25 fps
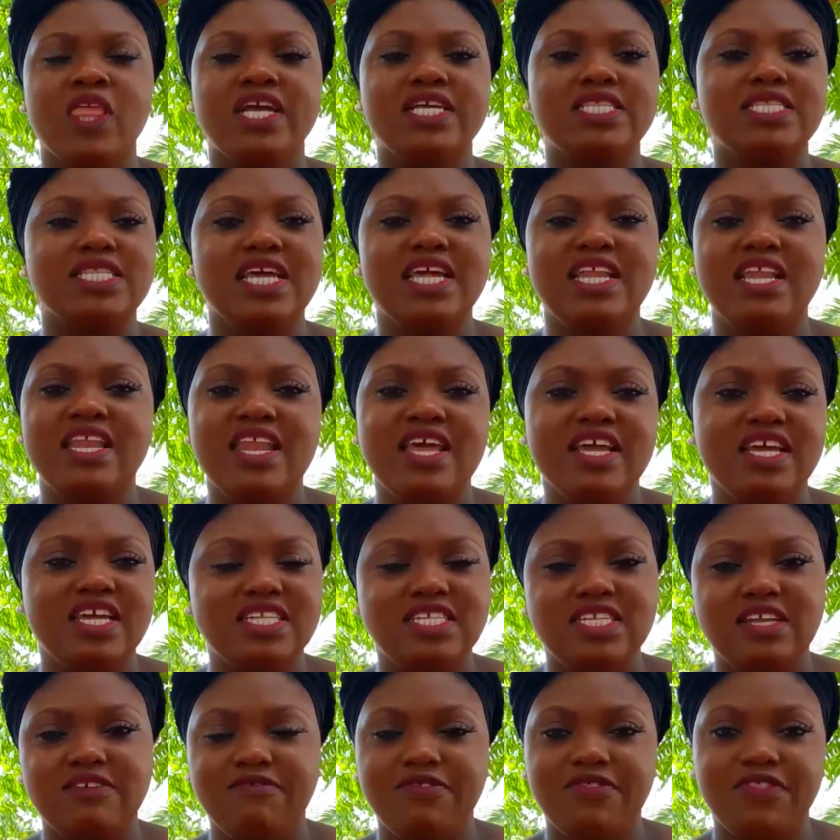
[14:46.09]
say
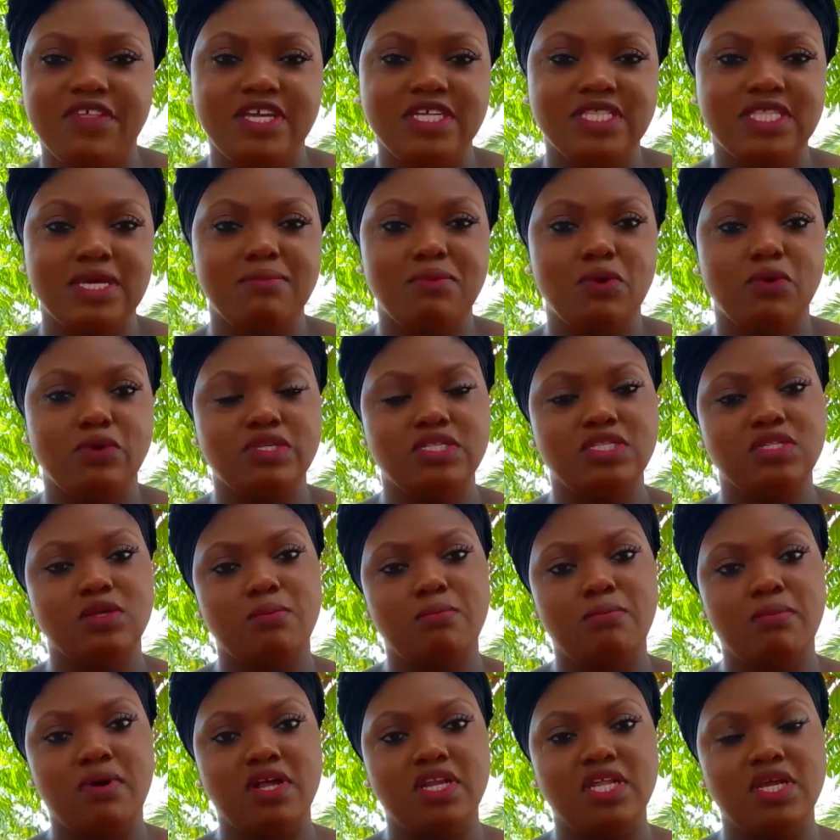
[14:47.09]
negative things about
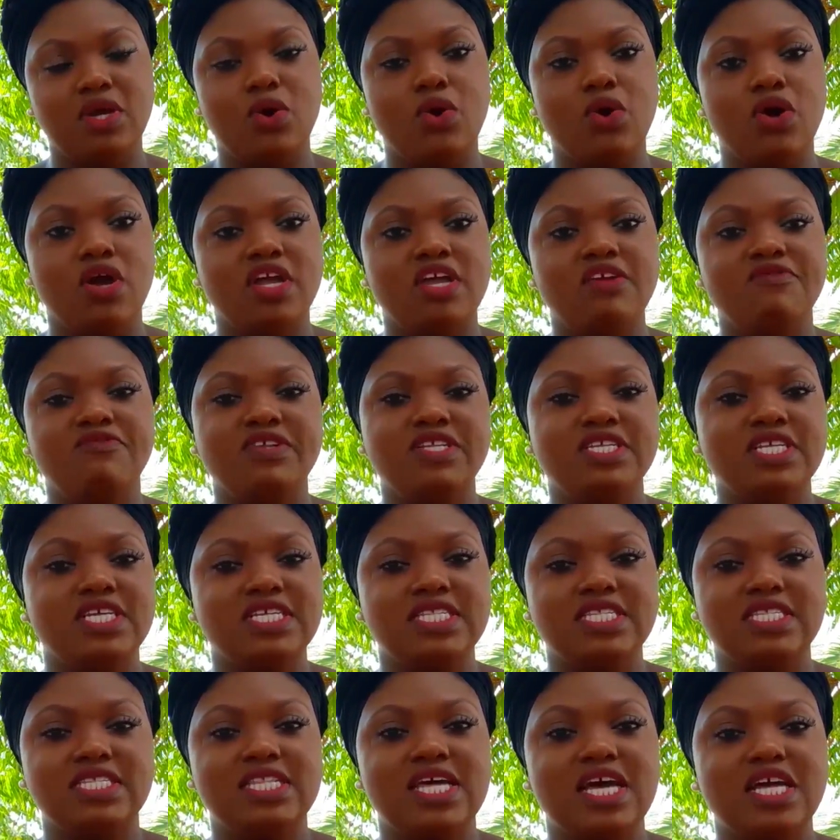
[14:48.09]
somebody, or if it
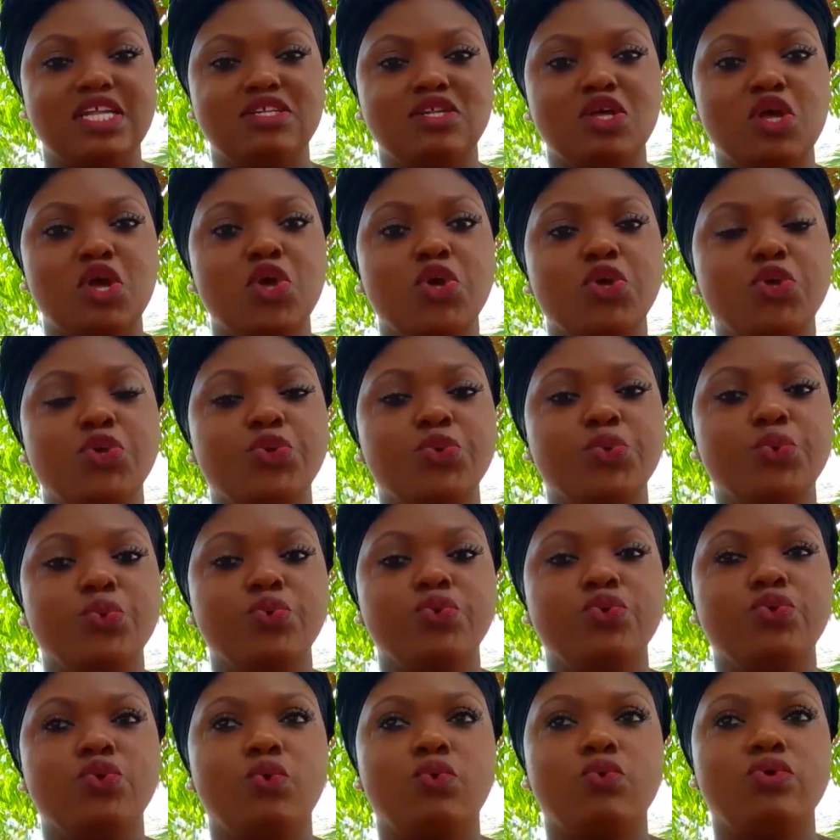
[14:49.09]
is that you
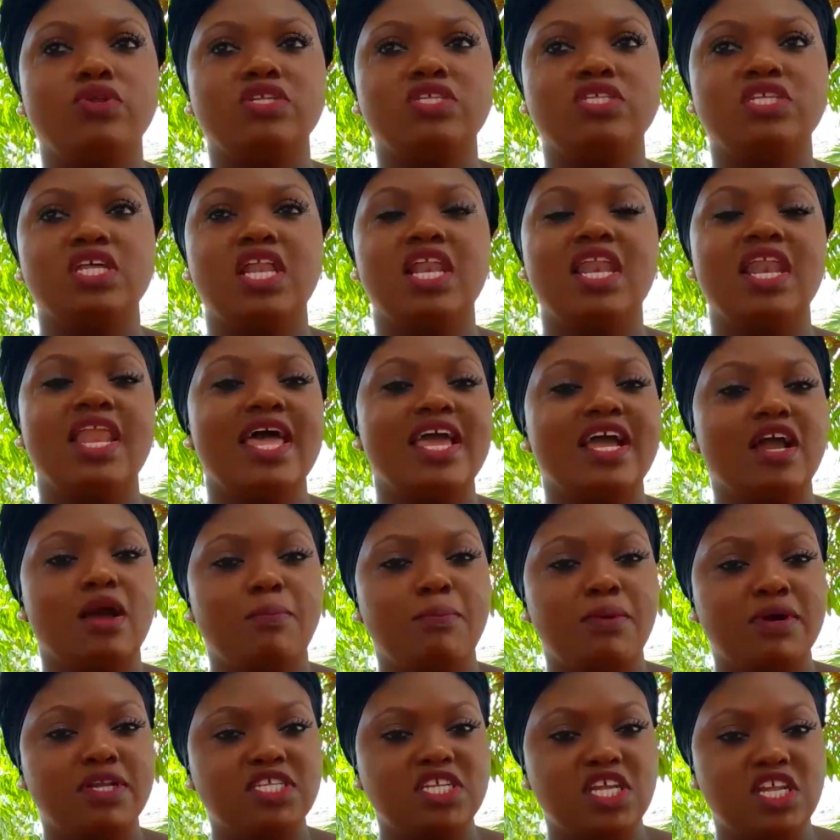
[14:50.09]
don't like a
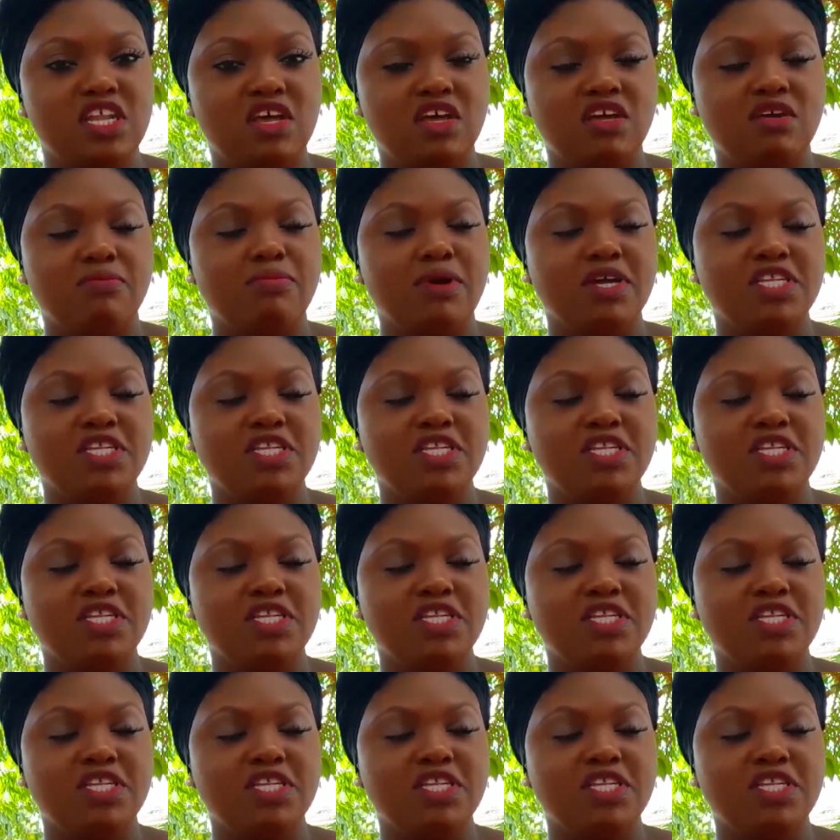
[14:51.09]
particular